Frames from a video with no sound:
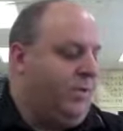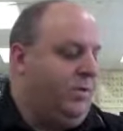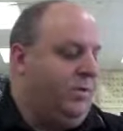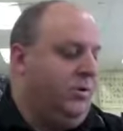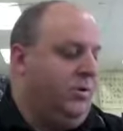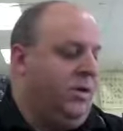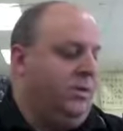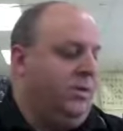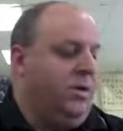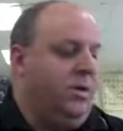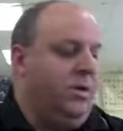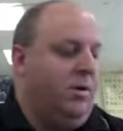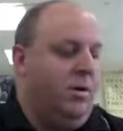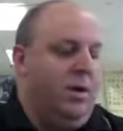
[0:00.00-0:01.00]
a little
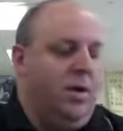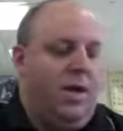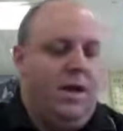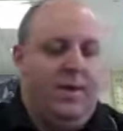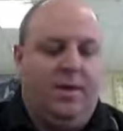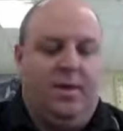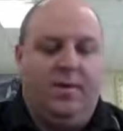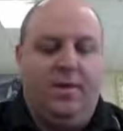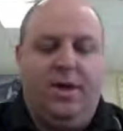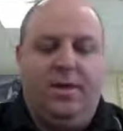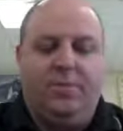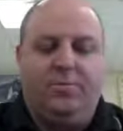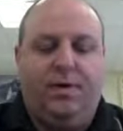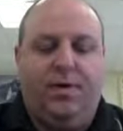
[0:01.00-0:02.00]
easier. And then
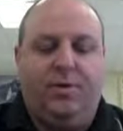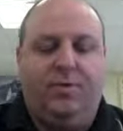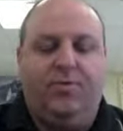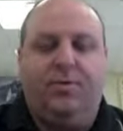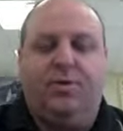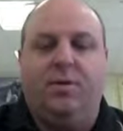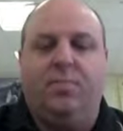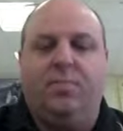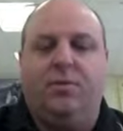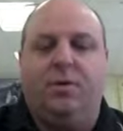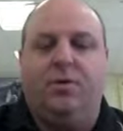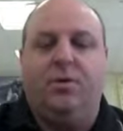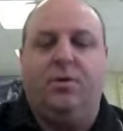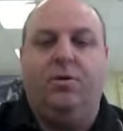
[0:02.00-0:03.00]
as we get a different type of
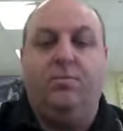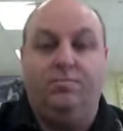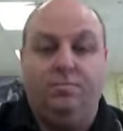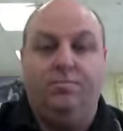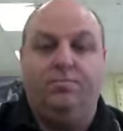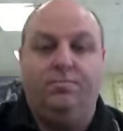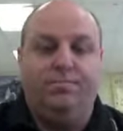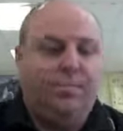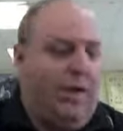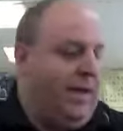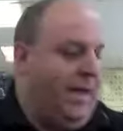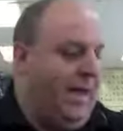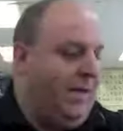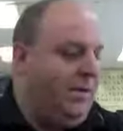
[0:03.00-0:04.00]
material,
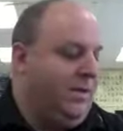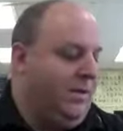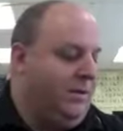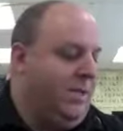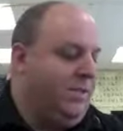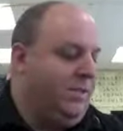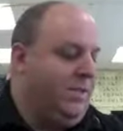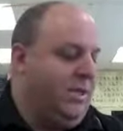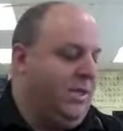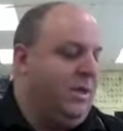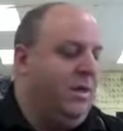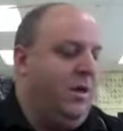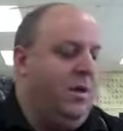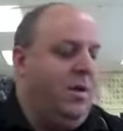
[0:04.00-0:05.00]
again, it does stick.
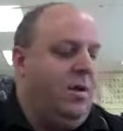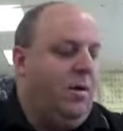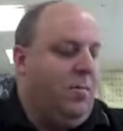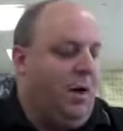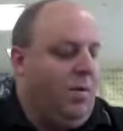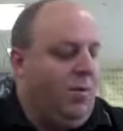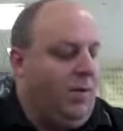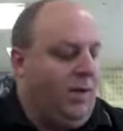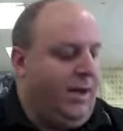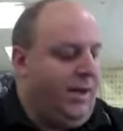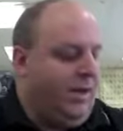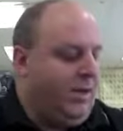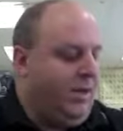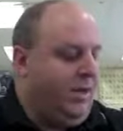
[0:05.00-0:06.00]
But when I
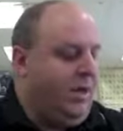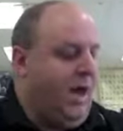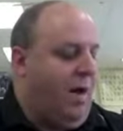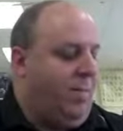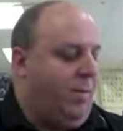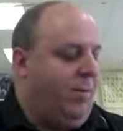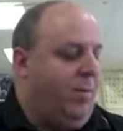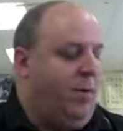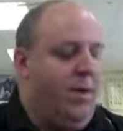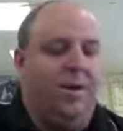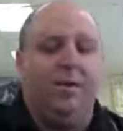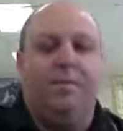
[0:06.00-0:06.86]
get the copper plate,